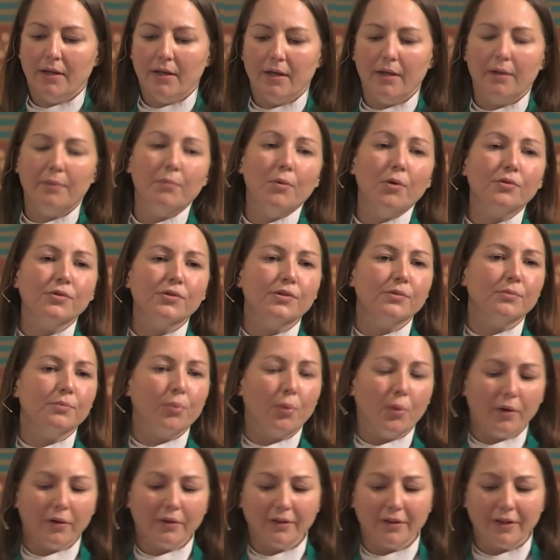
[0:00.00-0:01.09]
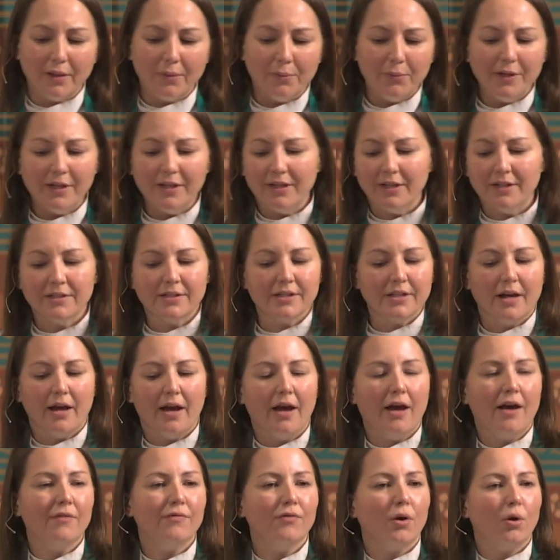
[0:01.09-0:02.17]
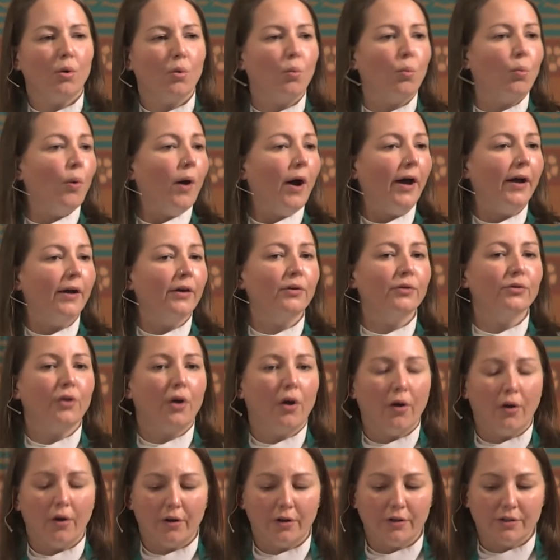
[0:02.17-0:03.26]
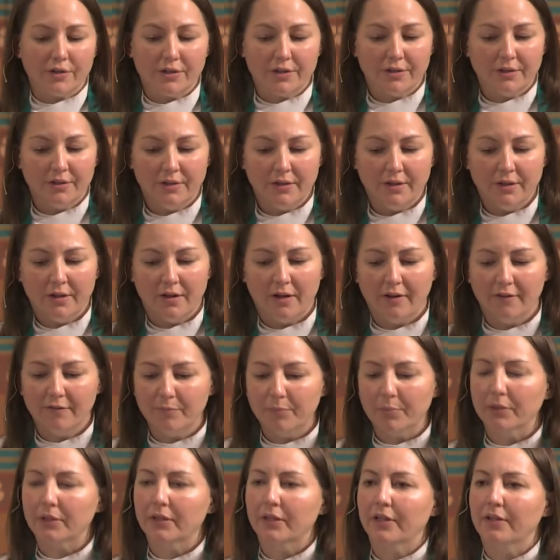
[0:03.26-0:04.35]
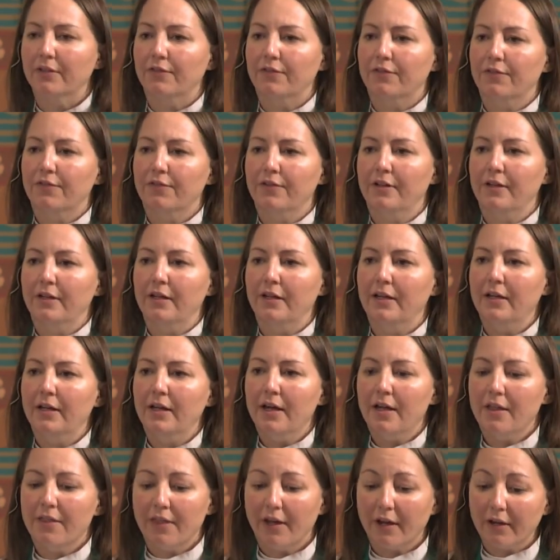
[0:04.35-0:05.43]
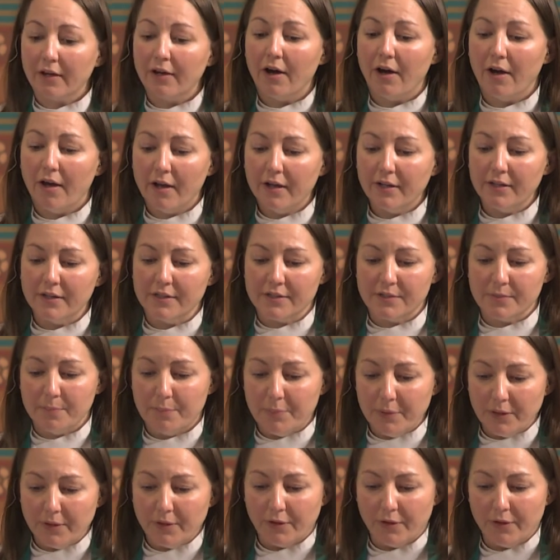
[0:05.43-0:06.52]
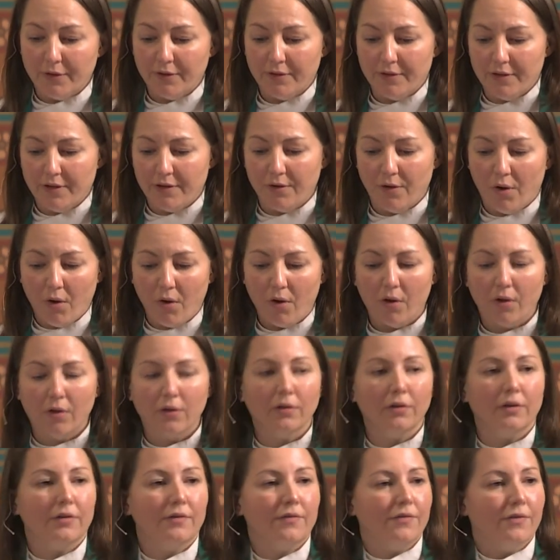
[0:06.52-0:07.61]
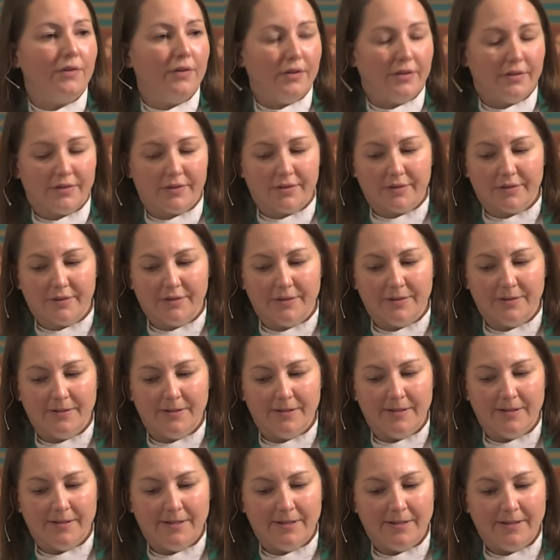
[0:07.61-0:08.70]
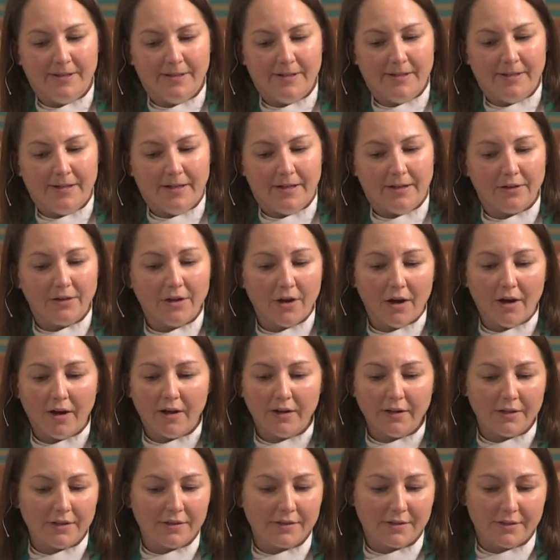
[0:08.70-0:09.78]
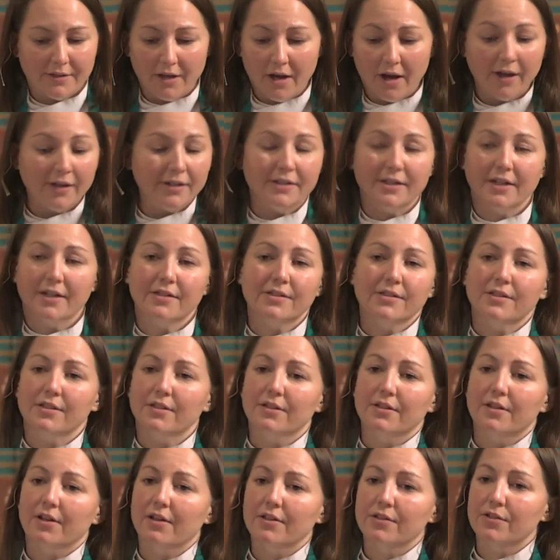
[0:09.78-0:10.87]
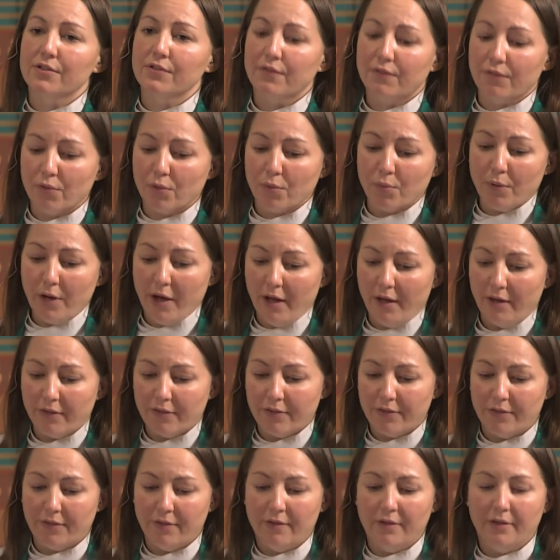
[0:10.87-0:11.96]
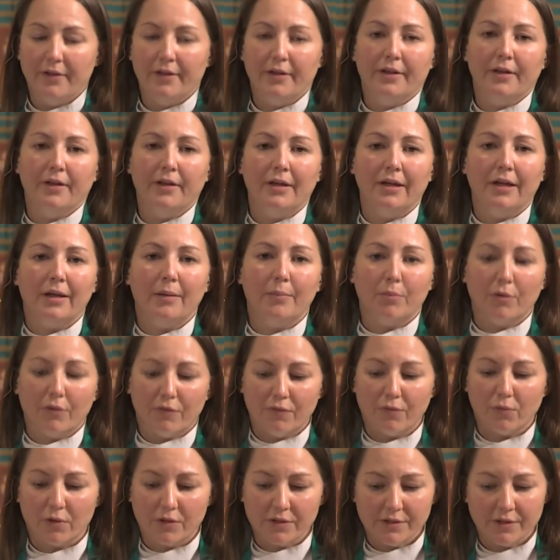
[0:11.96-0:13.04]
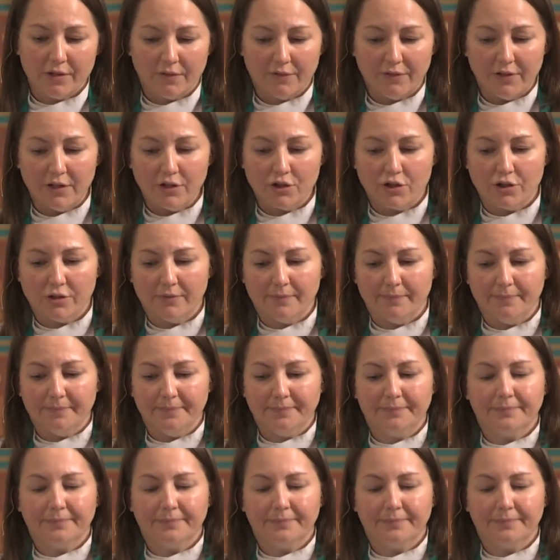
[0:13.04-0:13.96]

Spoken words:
And most importantly, we need to have a wild heart of belief that God is bigger than all of this. And God has not destined us for wrath, but for salvation.